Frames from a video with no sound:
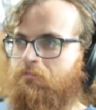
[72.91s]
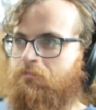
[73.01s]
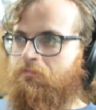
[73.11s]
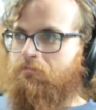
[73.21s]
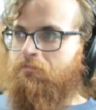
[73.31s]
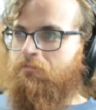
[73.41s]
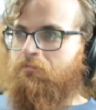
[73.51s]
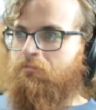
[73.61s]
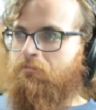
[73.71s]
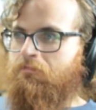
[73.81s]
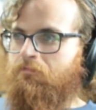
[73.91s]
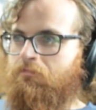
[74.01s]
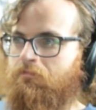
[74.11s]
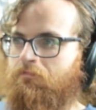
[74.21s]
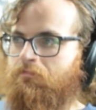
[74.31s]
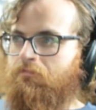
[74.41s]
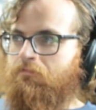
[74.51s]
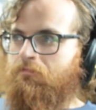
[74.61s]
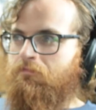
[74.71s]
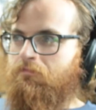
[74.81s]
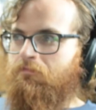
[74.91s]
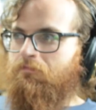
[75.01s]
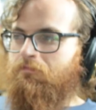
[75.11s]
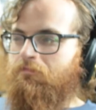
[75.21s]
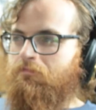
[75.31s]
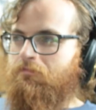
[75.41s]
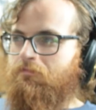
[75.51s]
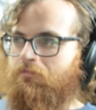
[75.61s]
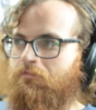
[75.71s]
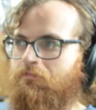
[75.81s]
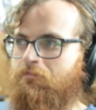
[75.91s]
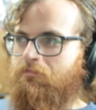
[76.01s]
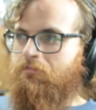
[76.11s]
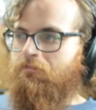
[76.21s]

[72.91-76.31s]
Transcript: Nothing is said.